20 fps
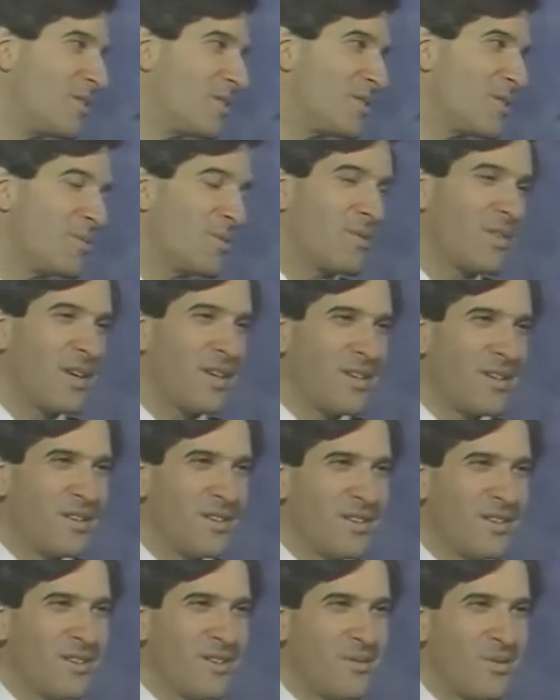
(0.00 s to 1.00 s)
So we've
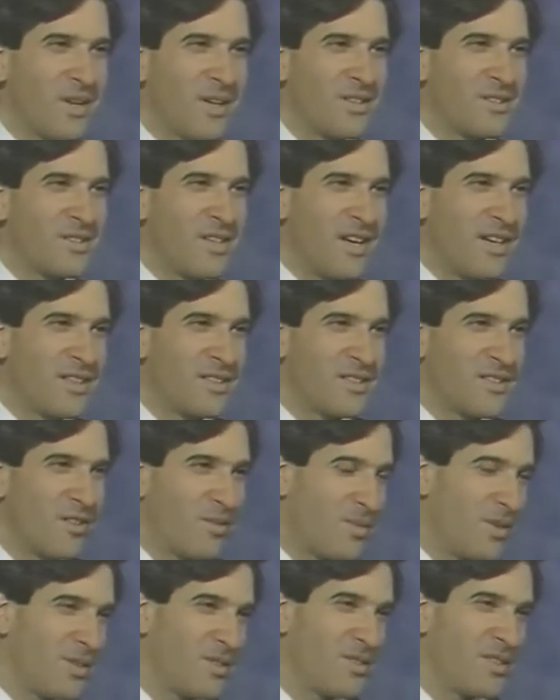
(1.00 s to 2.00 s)
got a signing
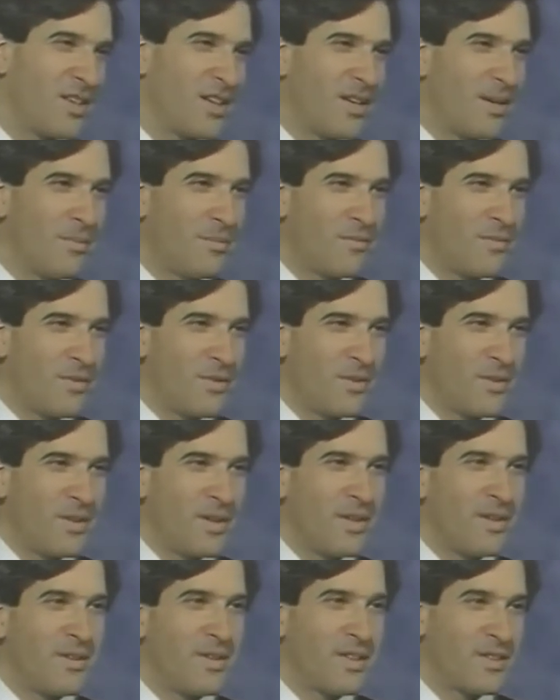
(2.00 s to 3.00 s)
ceremony set up for
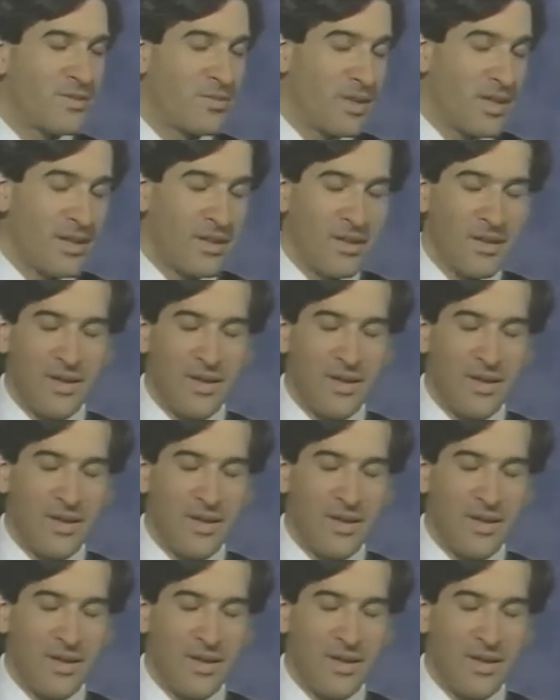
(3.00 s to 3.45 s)
next week,